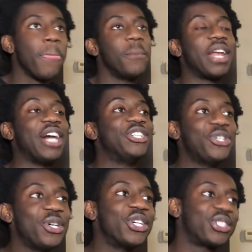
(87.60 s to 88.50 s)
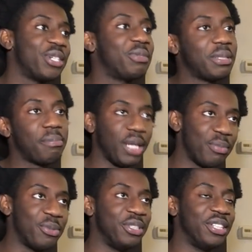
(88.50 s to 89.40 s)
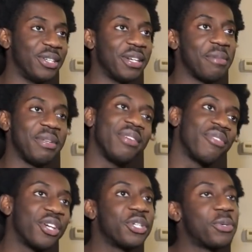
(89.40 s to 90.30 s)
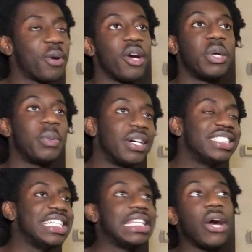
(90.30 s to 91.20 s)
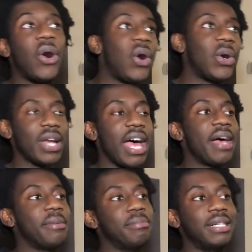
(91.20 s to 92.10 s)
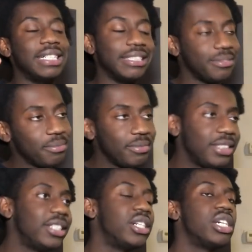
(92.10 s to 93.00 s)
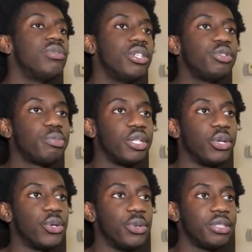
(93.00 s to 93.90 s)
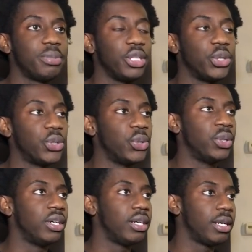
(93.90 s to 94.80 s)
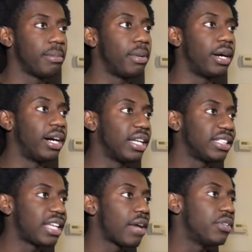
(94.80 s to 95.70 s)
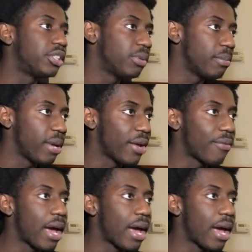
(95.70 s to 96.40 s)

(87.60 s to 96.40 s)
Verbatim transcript: But I do agree with the people, you know what I mean? Virgo World wasn't all that, but, you know, it was pretty cool. It's pretty cool. But let's dive into it, man.